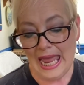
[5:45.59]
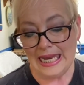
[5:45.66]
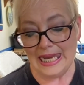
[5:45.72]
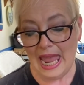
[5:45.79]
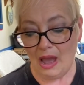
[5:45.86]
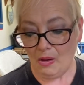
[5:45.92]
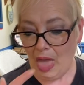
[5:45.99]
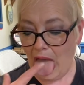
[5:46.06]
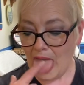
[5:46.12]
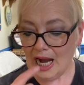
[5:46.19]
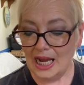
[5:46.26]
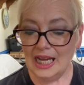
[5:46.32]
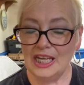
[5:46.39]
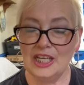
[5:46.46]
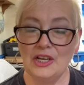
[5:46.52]
Now,
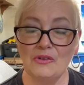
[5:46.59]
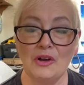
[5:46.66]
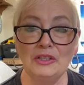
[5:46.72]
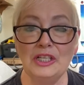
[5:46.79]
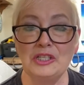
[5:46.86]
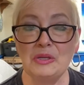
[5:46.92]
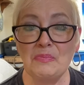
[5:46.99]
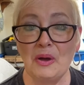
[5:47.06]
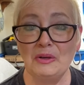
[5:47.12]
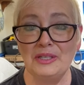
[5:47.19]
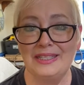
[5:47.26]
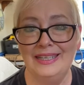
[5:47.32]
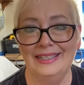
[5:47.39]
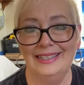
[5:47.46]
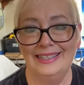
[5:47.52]
you're only
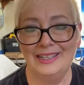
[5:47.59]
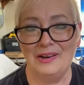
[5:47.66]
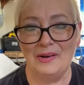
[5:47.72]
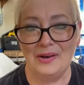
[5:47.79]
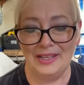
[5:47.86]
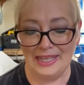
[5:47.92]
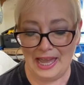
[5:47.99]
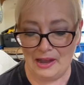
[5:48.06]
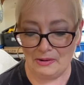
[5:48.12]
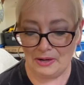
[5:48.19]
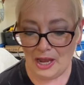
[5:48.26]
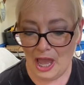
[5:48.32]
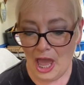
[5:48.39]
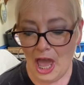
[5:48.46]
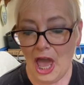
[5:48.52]
supposed to call out
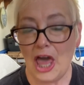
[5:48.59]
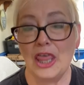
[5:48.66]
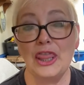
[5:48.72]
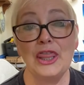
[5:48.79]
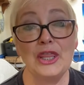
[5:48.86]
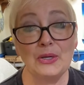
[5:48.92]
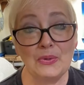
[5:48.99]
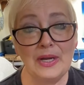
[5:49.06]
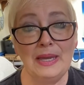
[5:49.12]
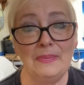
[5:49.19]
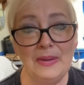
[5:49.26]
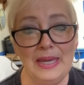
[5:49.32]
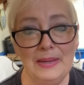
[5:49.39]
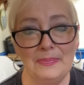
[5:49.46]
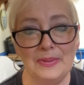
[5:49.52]
three
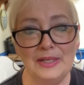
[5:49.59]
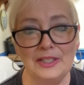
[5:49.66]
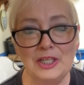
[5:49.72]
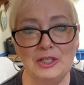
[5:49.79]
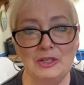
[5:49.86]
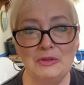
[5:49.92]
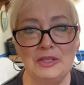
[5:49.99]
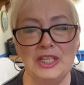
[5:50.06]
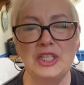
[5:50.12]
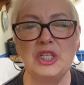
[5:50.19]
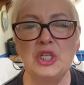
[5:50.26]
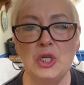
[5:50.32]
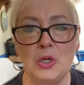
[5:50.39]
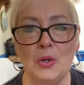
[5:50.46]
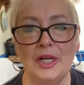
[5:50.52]
people to do this
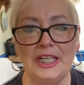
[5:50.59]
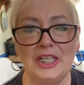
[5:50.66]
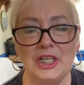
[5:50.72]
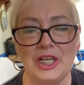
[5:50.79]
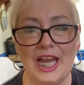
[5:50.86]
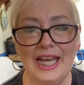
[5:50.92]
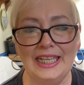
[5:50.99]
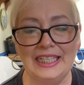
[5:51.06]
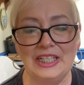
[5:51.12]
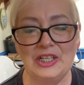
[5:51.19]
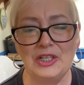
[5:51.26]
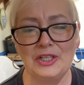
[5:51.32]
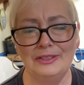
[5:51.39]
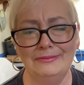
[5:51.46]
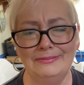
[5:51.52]
naughty
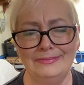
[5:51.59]
challenge.